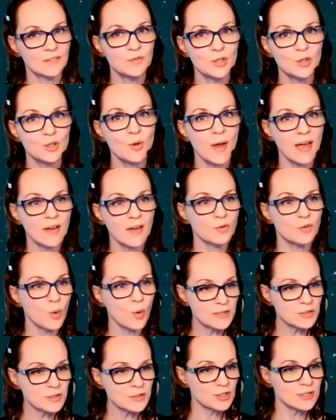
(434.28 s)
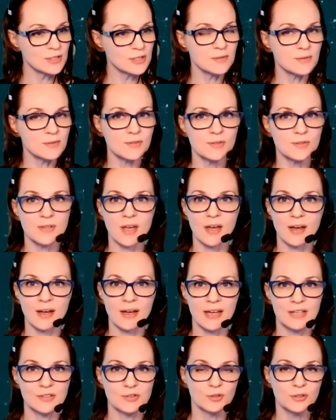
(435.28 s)
you have questions
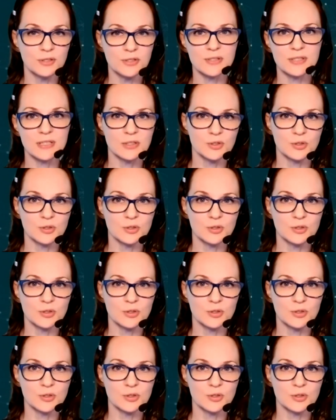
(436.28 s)
and you're listening